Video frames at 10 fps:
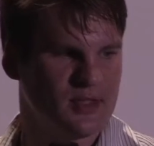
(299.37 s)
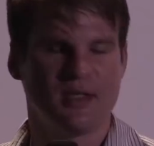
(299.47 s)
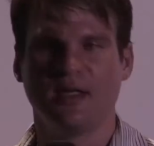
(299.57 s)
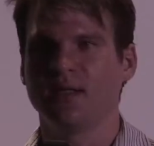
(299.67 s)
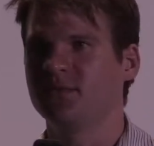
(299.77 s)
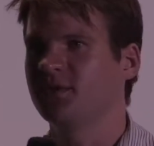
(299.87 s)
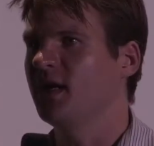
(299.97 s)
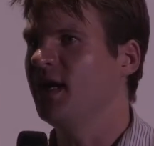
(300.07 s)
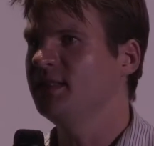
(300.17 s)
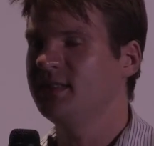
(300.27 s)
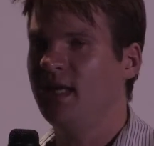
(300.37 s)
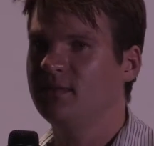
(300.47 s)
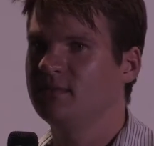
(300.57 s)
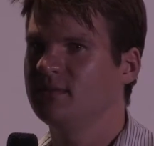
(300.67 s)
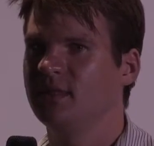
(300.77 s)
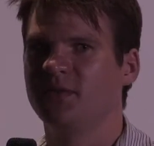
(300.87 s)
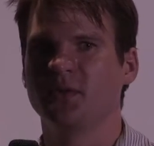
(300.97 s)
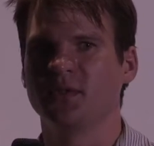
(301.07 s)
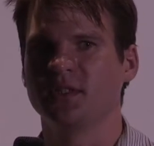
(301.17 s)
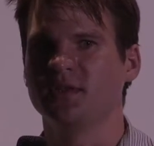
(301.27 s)
For Onset, if
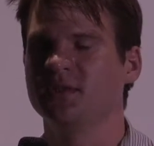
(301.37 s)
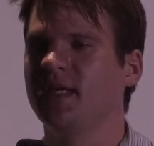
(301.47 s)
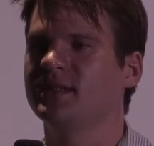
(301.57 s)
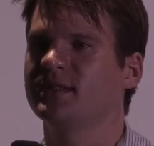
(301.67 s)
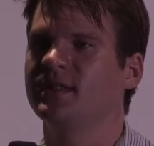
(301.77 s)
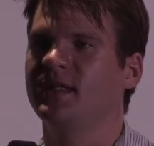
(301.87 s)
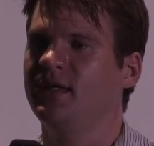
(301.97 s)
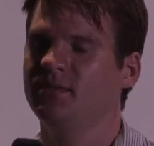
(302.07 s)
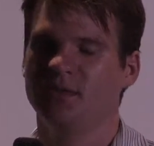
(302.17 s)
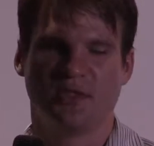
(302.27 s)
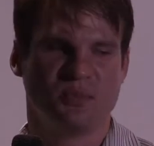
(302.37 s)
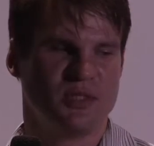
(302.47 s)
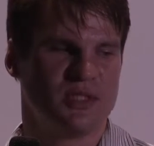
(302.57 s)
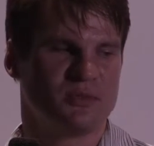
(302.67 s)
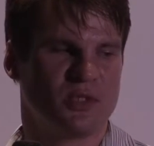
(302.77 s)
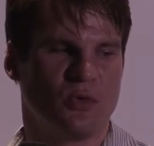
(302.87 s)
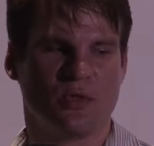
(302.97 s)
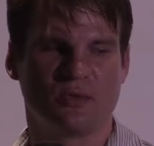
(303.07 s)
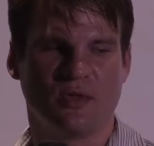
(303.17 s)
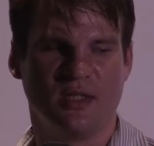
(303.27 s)
you were to use ACES today, you're simply going to
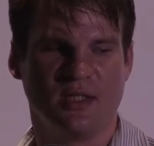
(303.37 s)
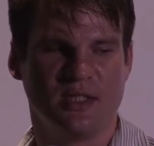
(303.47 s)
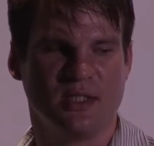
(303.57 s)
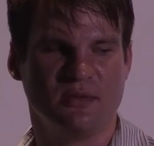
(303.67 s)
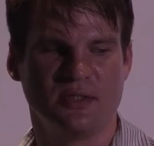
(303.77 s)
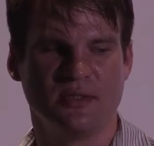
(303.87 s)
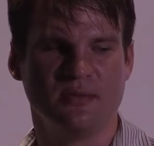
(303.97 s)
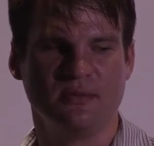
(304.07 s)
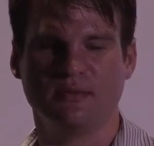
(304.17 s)
record raw like you always do.